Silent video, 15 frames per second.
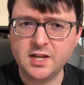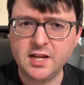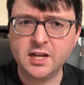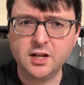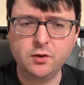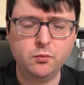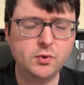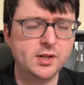
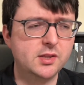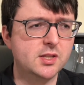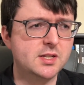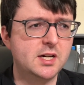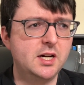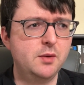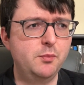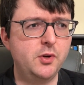in with the
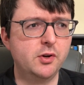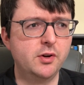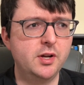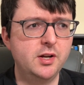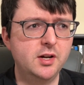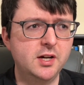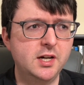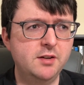time
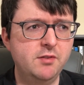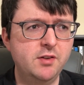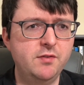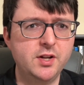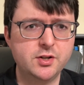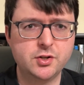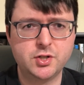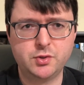period of
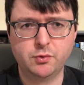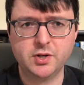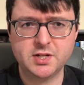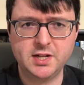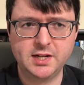adventure stories